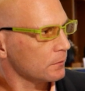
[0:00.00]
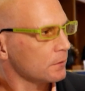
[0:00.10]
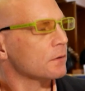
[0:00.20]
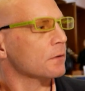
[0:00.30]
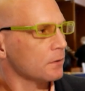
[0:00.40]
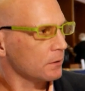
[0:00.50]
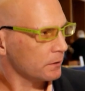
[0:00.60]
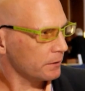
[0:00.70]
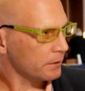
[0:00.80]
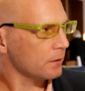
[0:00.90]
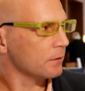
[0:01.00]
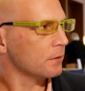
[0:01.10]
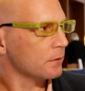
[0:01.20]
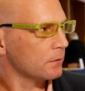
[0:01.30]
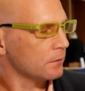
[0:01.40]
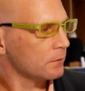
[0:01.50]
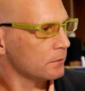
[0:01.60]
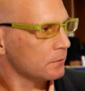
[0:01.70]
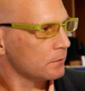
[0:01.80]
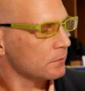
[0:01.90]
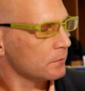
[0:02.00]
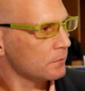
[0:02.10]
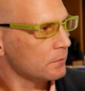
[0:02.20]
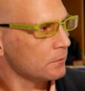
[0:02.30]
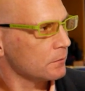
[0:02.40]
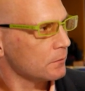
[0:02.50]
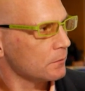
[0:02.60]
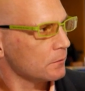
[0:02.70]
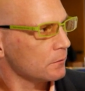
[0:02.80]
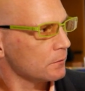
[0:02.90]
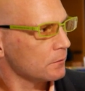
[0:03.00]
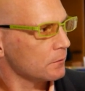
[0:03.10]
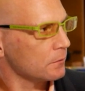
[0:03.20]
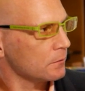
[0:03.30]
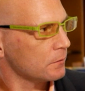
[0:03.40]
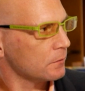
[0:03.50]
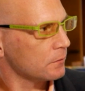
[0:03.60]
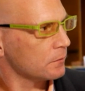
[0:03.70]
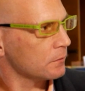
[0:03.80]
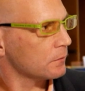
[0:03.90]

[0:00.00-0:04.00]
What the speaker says: No words are spoken by the person on screen.